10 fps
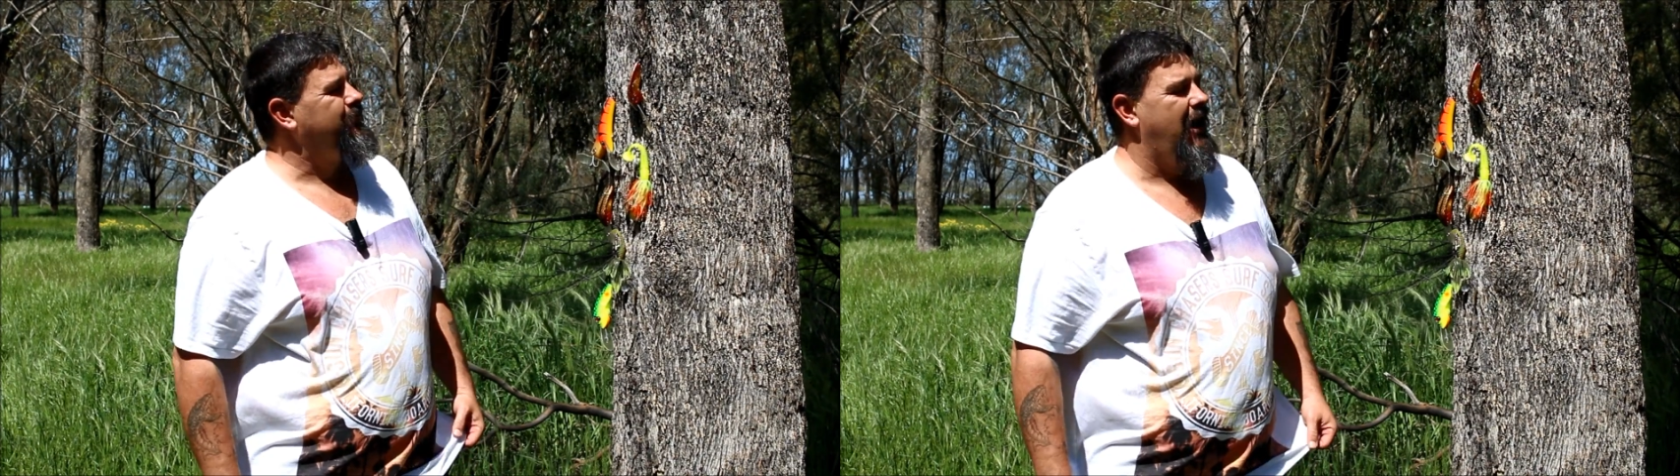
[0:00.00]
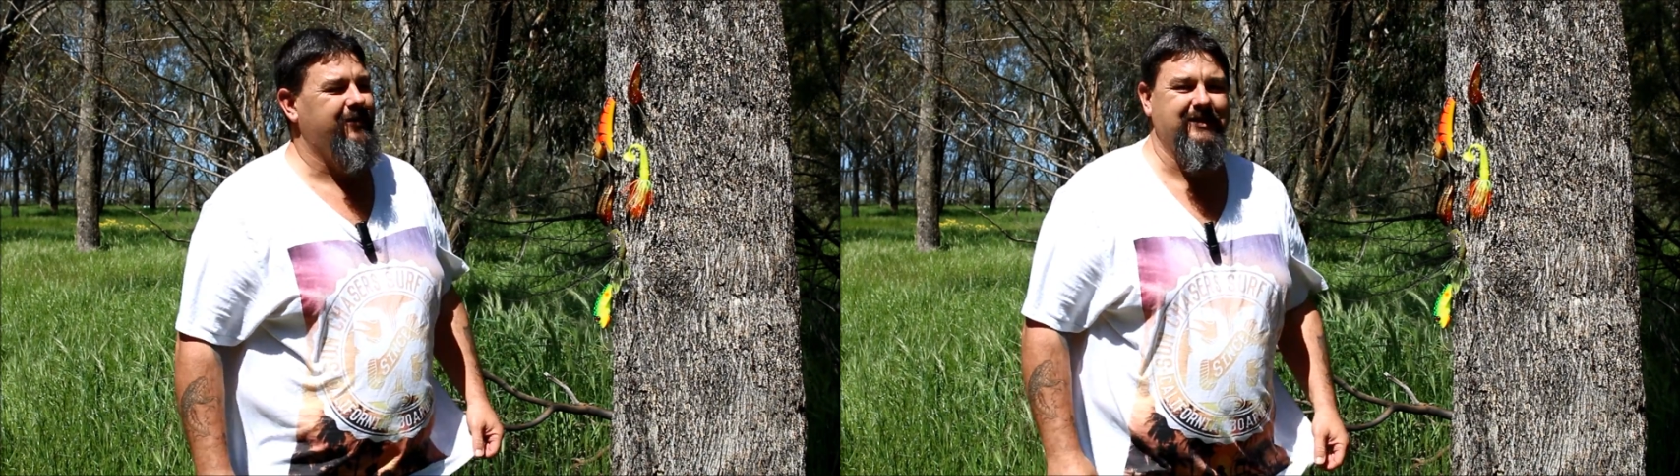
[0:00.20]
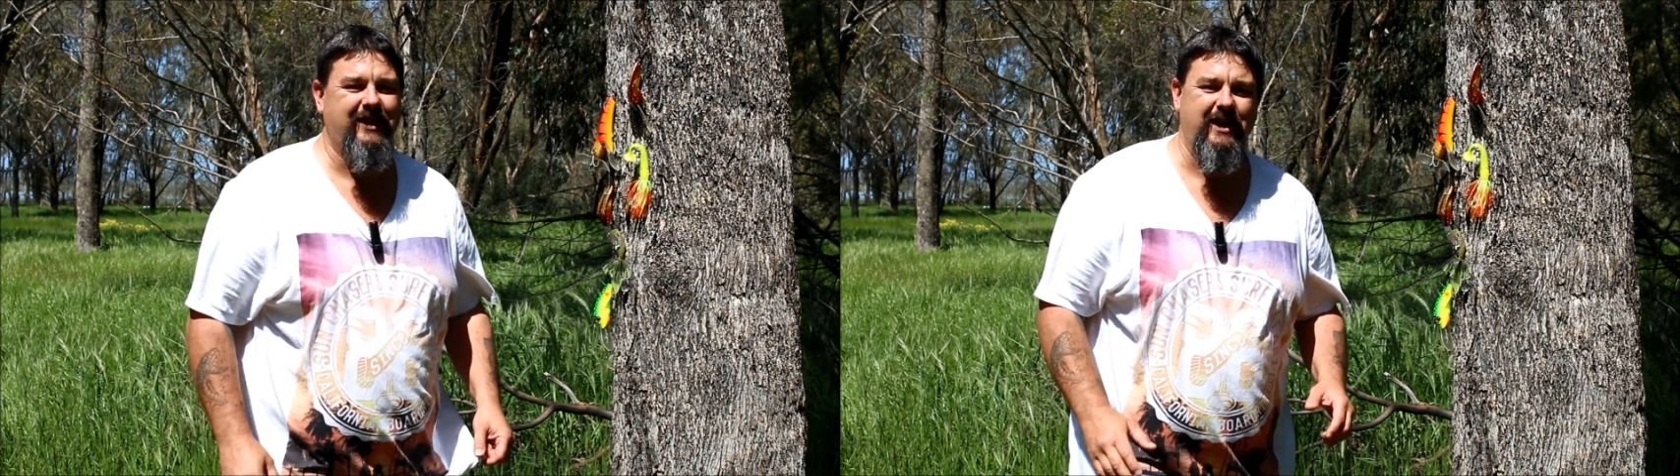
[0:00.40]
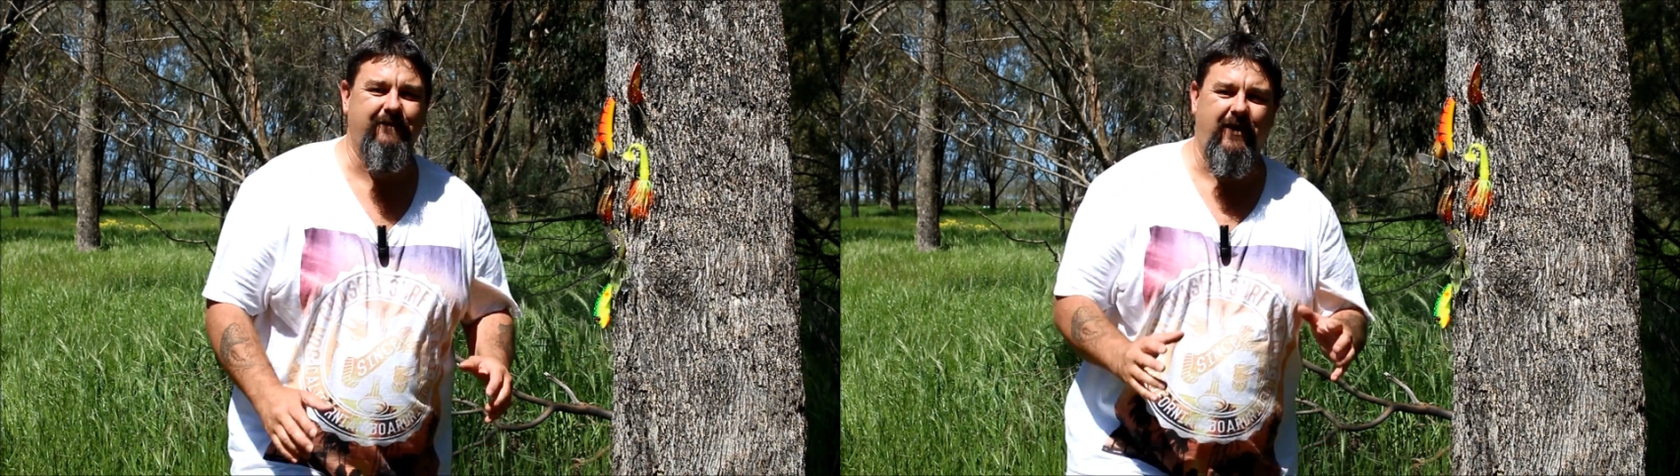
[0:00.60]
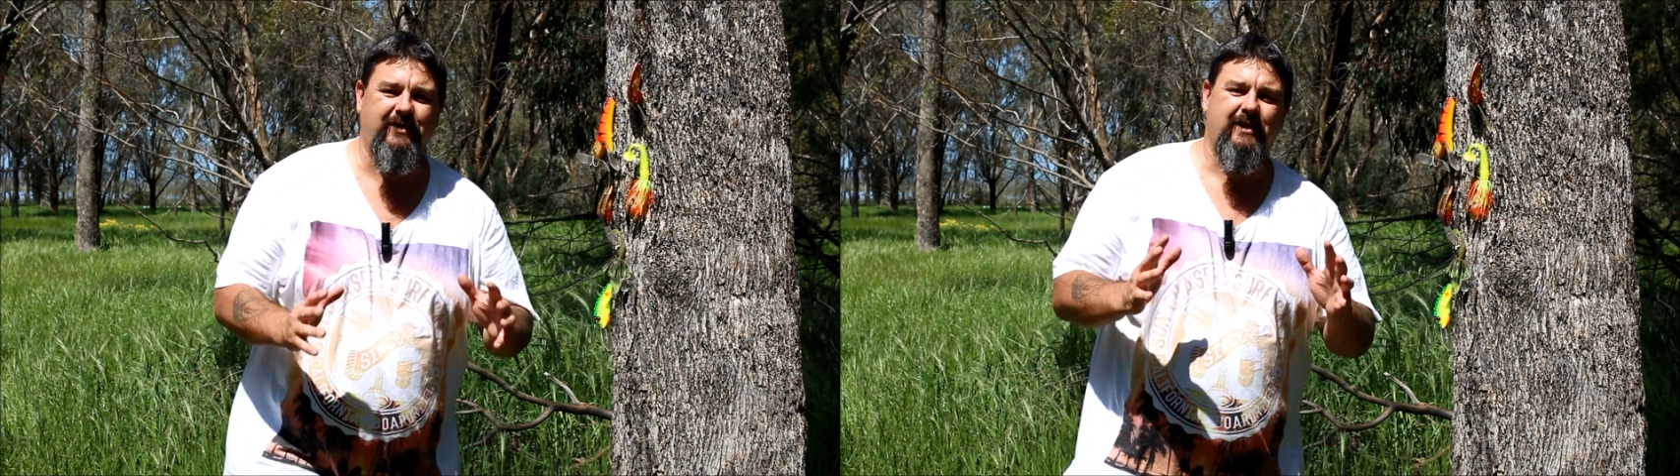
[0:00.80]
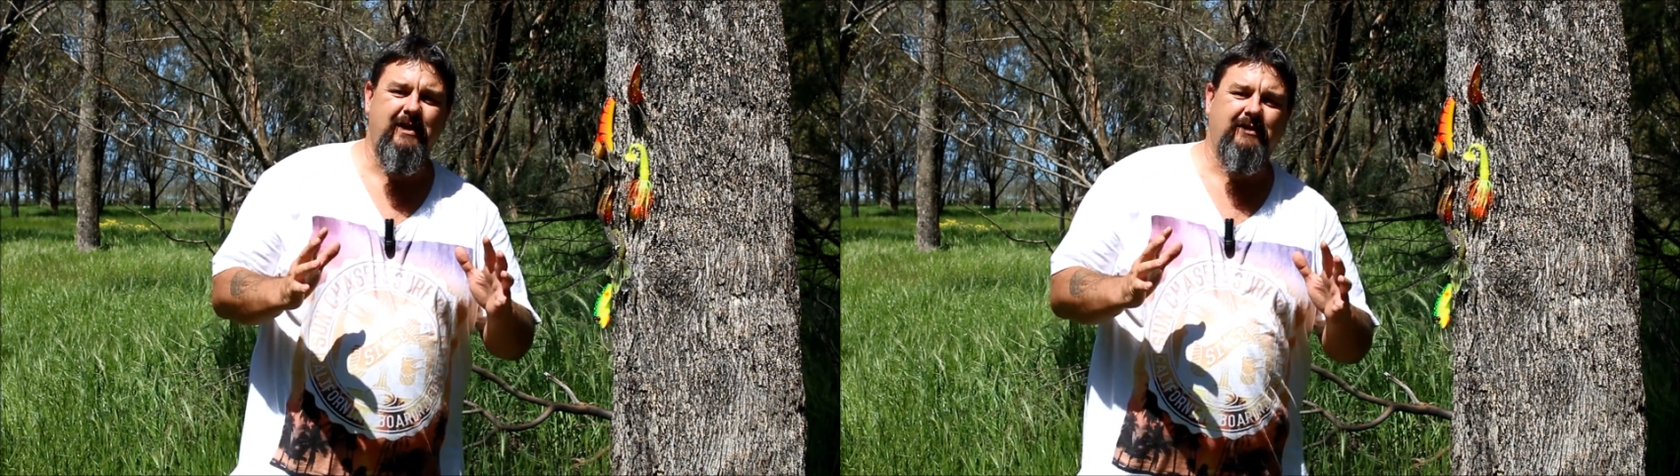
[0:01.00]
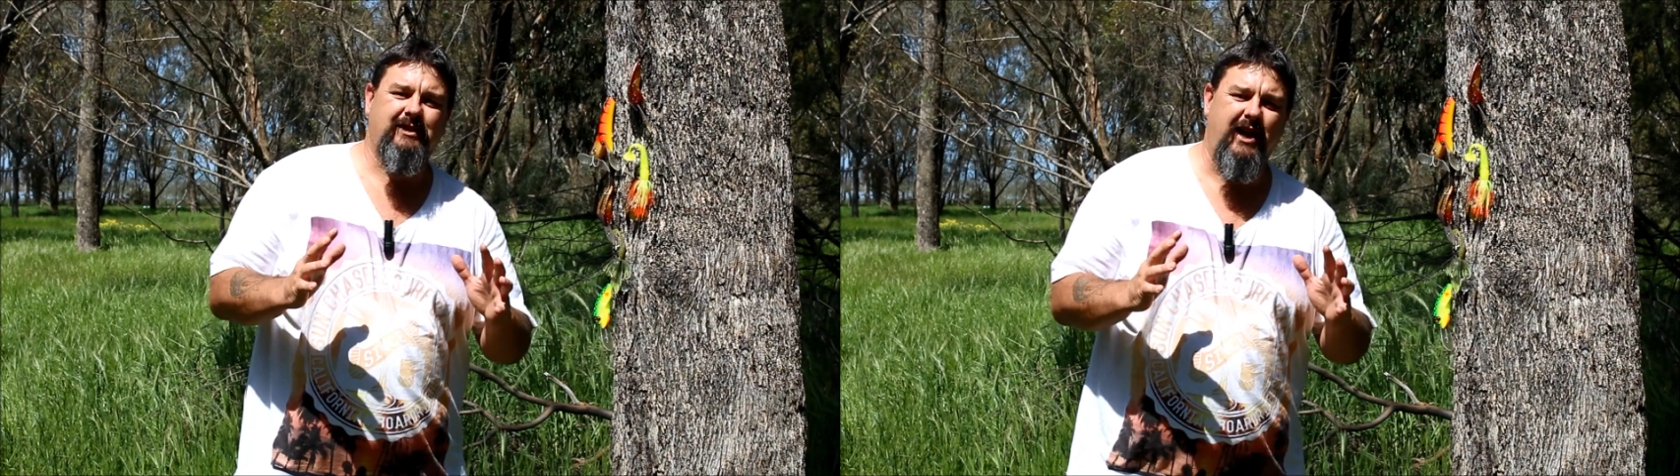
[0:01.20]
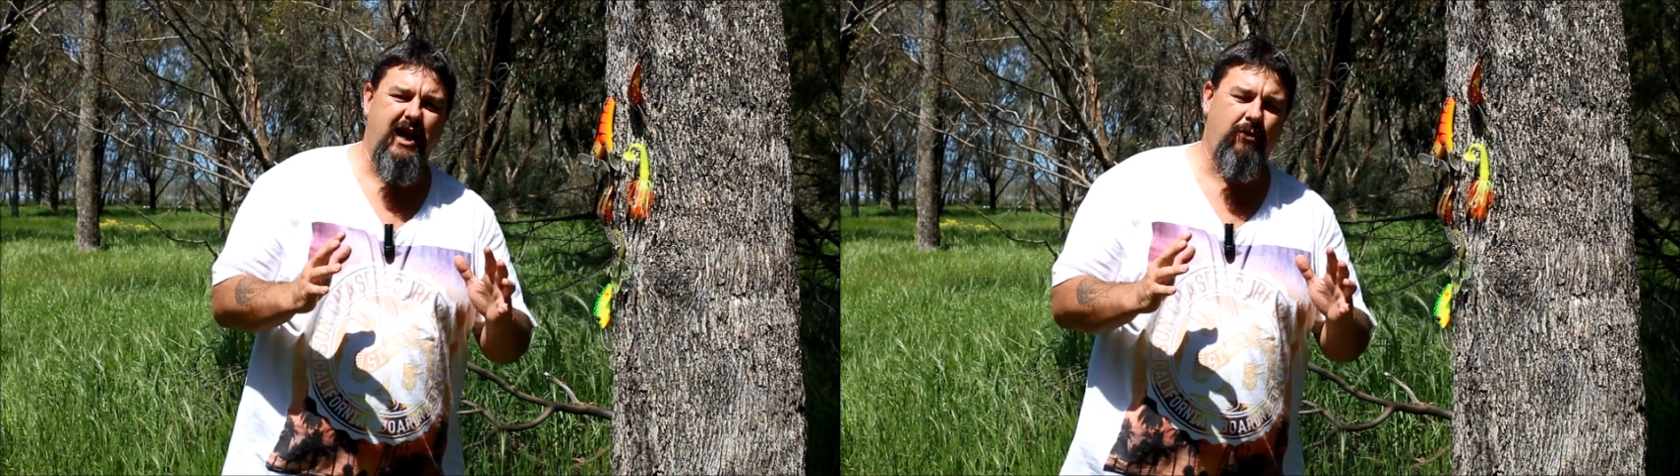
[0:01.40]
No, I'm just kidding folks.
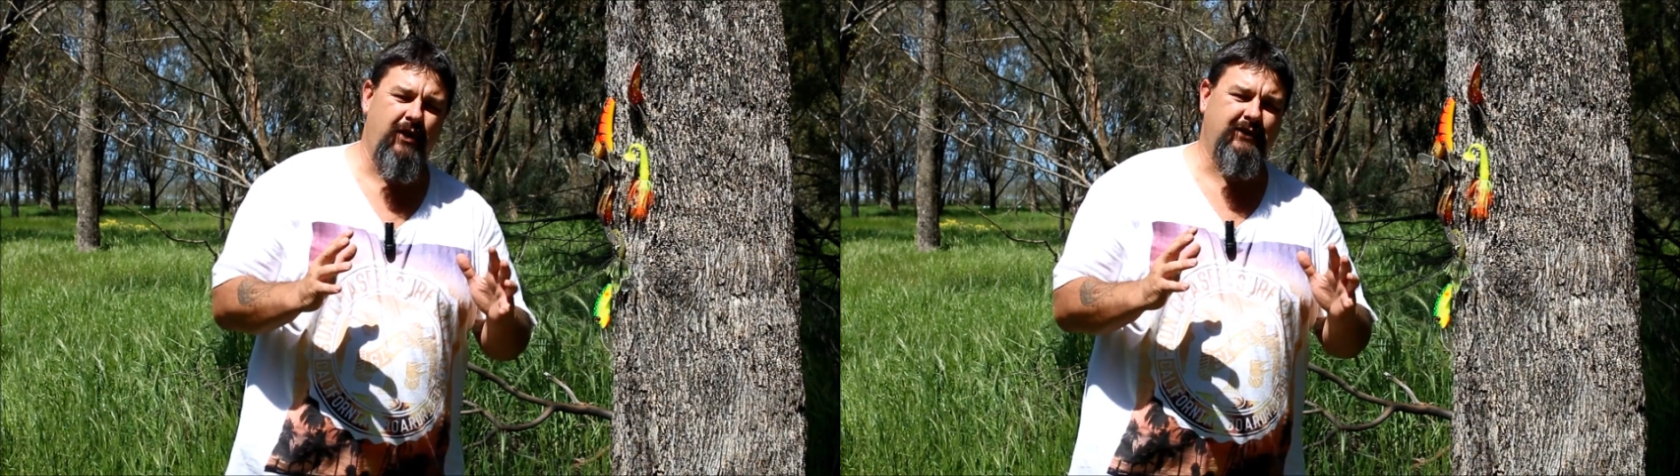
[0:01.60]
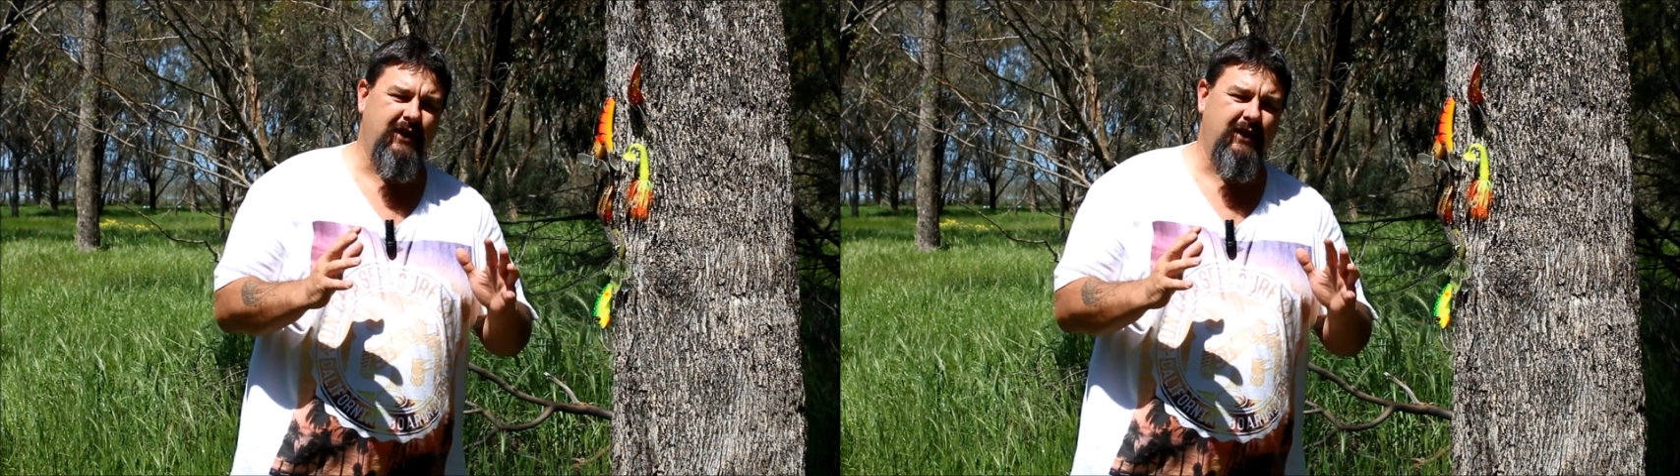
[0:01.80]
Today I want to